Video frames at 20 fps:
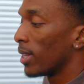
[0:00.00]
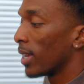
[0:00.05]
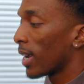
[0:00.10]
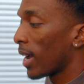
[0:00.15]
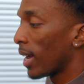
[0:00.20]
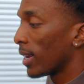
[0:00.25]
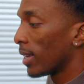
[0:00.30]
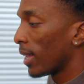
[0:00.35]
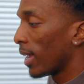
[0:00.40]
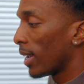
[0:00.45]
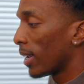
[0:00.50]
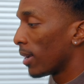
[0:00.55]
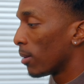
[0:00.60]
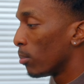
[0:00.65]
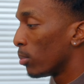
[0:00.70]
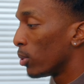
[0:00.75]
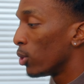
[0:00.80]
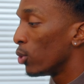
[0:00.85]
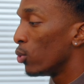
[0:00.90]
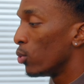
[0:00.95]
They're kind of
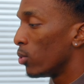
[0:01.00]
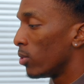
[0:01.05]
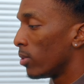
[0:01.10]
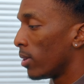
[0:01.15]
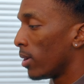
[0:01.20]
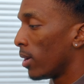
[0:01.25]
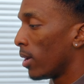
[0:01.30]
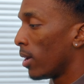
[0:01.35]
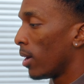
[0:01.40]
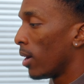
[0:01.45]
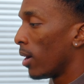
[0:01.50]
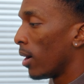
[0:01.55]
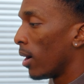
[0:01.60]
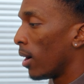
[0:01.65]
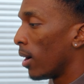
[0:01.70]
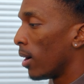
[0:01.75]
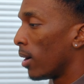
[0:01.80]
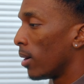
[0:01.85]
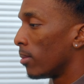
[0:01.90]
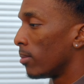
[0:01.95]
like blue.
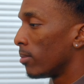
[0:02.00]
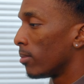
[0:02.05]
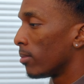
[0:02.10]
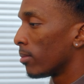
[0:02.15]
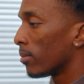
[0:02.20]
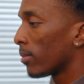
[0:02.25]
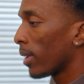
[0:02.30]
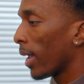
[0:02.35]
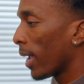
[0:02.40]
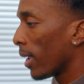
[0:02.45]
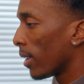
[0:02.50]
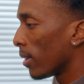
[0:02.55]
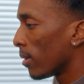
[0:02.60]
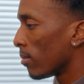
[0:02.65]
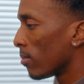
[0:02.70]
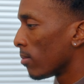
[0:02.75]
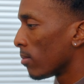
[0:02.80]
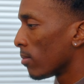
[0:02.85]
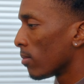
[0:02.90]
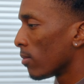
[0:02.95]

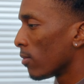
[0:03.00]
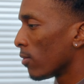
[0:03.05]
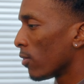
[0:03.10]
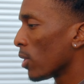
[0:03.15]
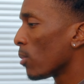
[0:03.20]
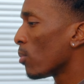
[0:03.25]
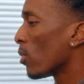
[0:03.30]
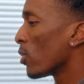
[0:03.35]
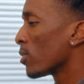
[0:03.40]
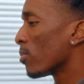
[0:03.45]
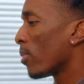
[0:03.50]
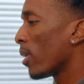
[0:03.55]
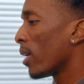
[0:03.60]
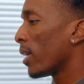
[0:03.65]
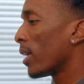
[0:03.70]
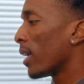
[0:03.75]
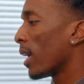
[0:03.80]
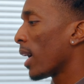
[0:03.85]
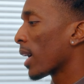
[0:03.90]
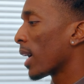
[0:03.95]
And for the most
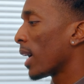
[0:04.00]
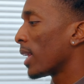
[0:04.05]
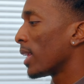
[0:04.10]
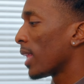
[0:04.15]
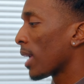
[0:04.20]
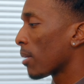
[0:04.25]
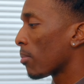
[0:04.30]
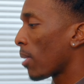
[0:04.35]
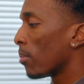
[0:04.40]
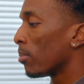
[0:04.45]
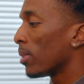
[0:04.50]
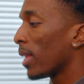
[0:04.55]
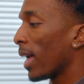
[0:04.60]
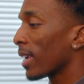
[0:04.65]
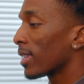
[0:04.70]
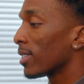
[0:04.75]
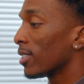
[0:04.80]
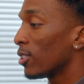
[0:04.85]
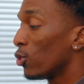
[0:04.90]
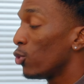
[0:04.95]
part, I kind of like my
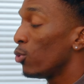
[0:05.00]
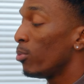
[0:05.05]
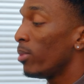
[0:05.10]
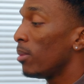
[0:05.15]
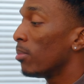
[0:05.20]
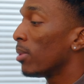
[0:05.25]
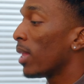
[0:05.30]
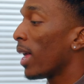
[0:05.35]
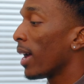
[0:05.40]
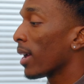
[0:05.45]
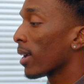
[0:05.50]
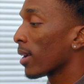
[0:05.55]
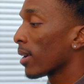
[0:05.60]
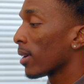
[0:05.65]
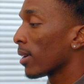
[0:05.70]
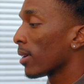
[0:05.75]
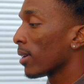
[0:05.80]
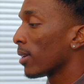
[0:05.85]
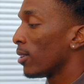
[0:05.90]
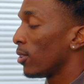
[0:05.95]
blacks to be
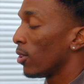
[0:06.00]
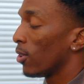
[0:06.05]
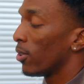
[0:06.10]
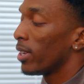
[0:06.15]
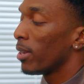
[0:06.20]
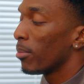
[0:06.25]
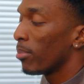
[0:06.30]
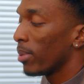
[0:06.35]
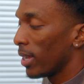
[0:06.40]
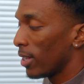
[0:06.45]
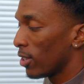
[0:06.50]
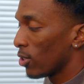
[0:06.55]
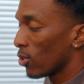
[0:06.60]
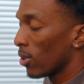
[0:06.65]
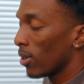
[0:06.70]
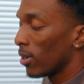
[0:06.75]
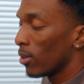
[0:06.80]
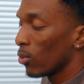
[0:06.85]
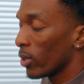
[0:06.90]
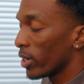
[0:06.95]
black. You know, it depends
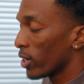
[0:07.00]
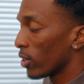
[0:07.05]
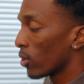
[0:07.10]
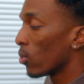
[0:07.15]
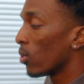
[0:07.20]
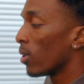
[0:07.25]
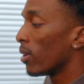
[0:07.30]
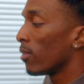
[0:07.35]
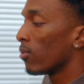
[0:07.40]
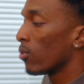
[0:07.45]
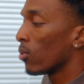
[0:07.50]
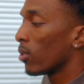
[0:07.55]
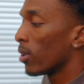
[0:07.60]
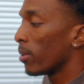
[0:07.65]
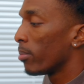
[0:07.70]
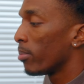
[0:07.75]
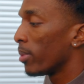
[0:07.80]
on what you're going for.